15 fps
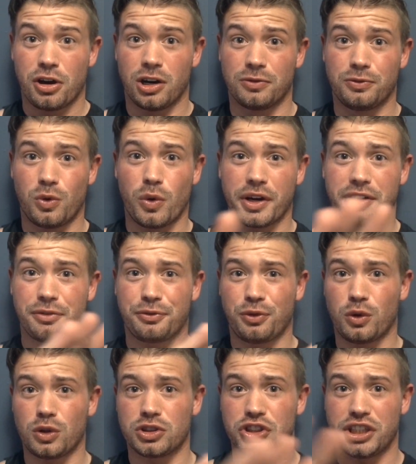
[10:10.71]
Avoid
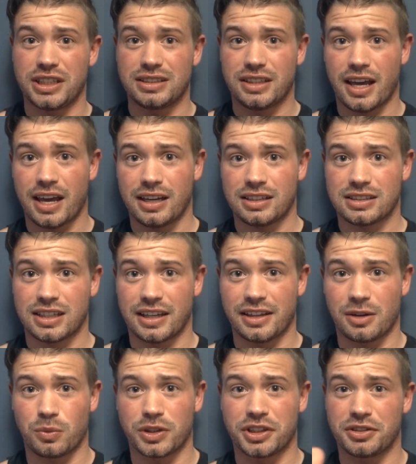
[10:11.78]
full cheat days, and
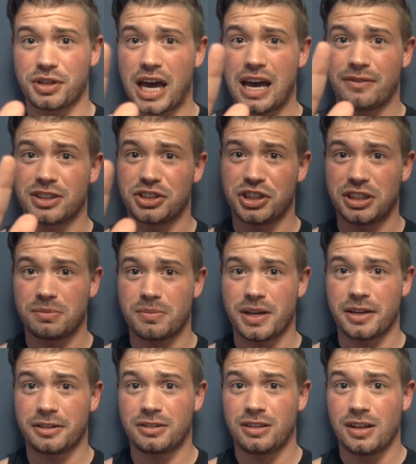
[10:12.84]
then when you have a cheat
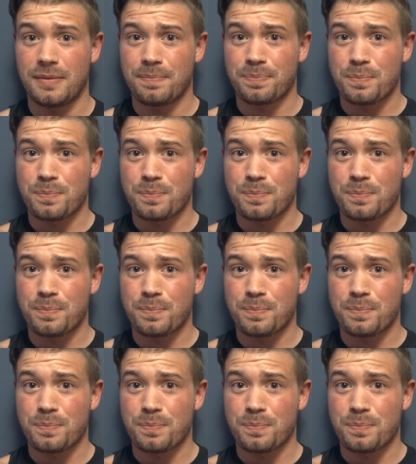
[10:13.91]
meal,